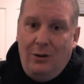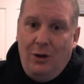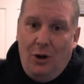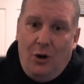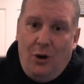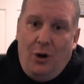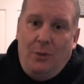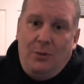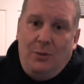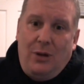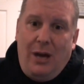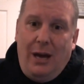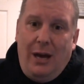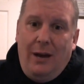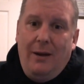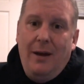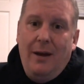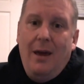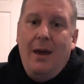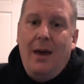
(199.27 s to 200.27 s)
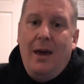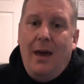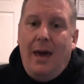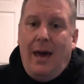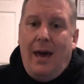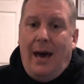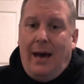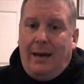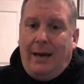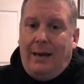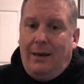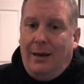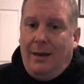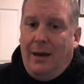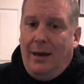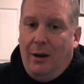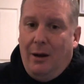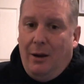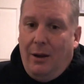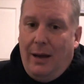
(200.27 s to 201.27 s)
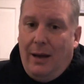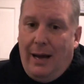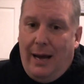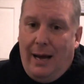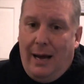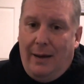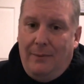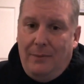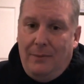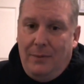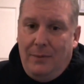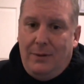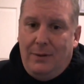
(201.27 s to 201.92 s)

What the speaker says: You know what I'm saying? It'll